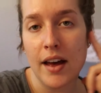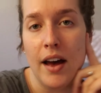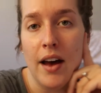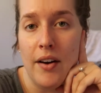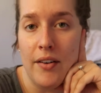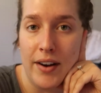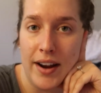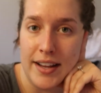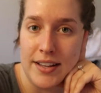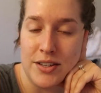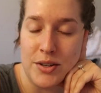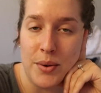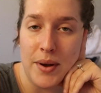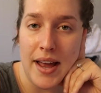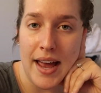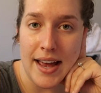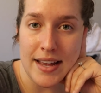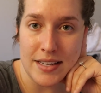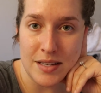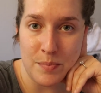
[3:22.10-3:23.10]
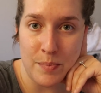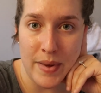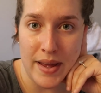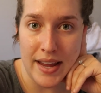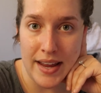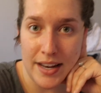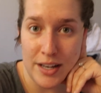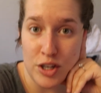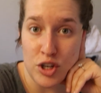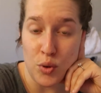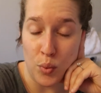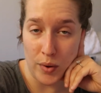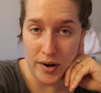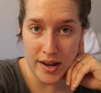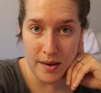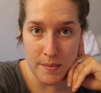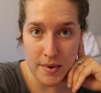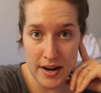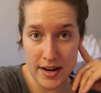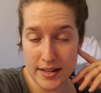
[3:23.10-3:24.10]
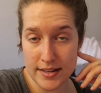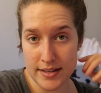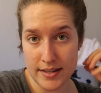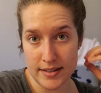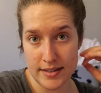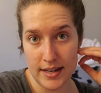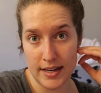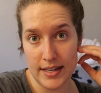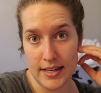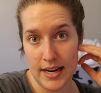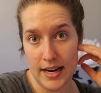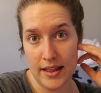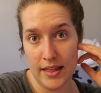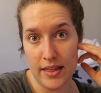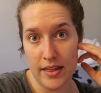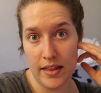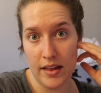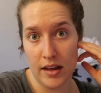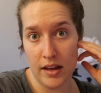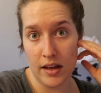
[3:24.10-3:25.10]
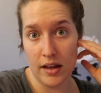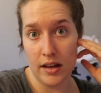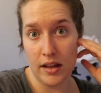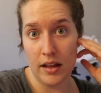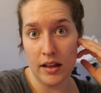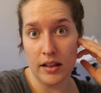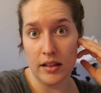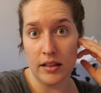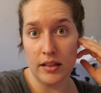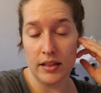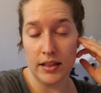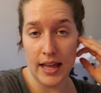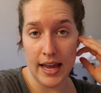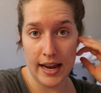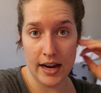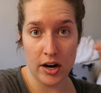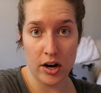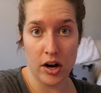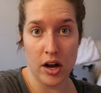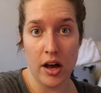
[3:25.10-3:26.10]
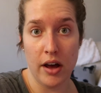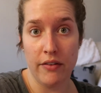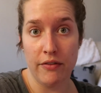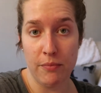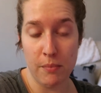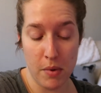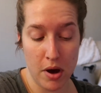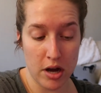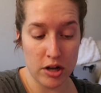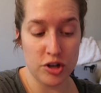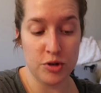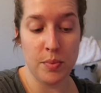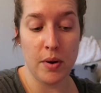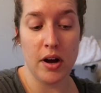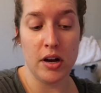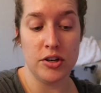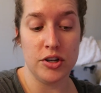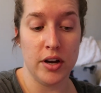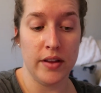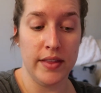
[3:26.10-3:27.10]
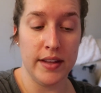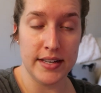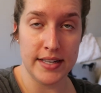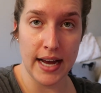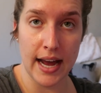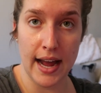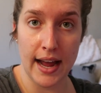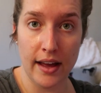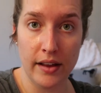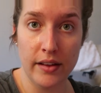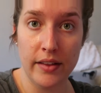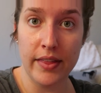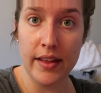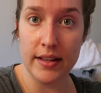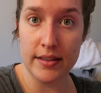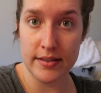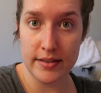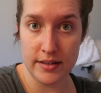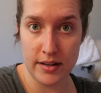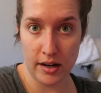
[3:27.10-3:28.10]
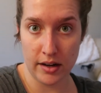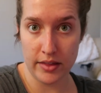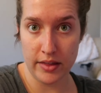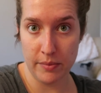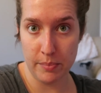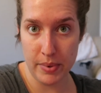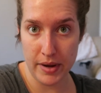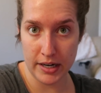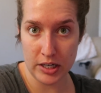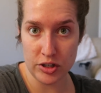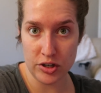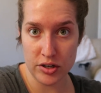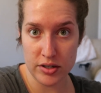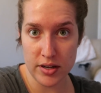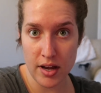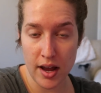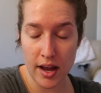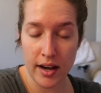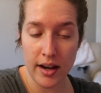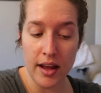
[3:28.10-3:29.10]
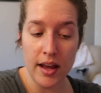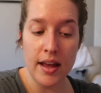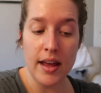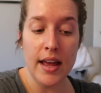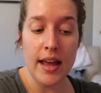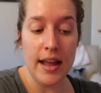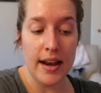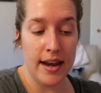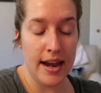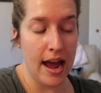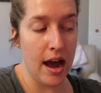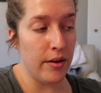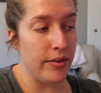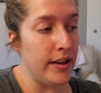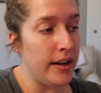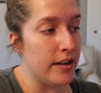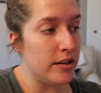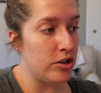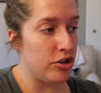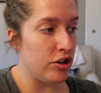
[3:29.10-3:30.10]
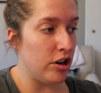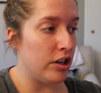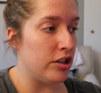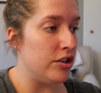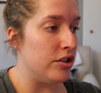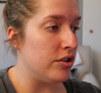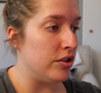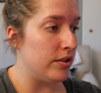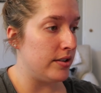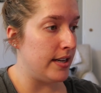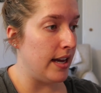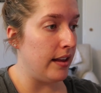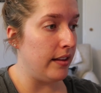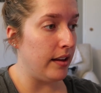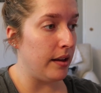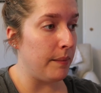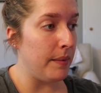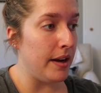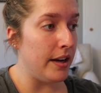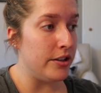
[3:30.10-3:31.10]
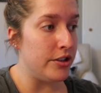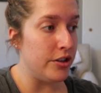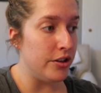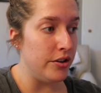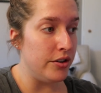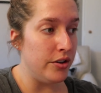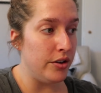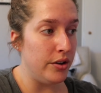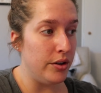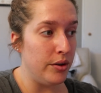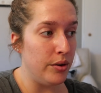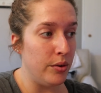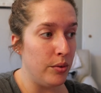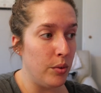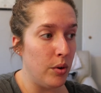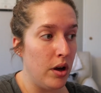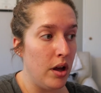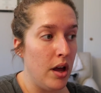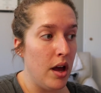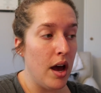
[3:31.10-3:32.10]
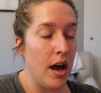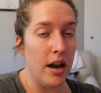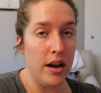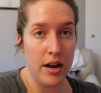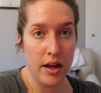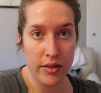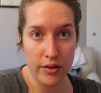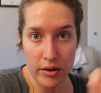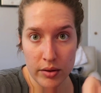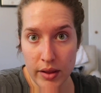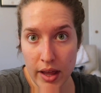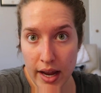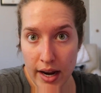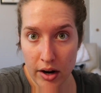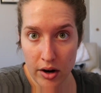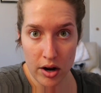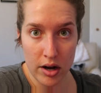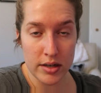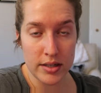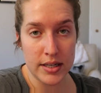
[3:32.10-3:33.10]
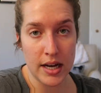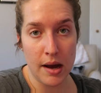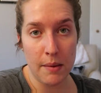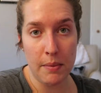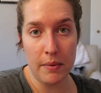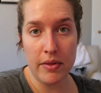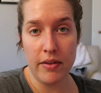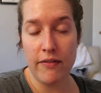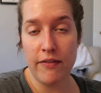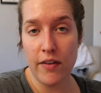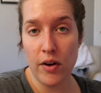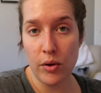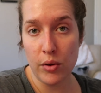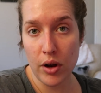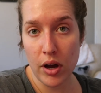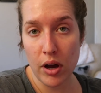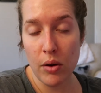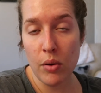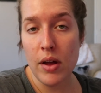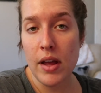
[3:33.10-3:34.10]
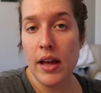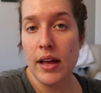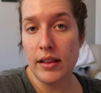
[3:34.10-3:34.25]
All right, so it has been 20 minutes since I did the layer of Mod Podge on the tile and then stuck the pictures on. Now the instructions are telling me to do another layer on top of the photo,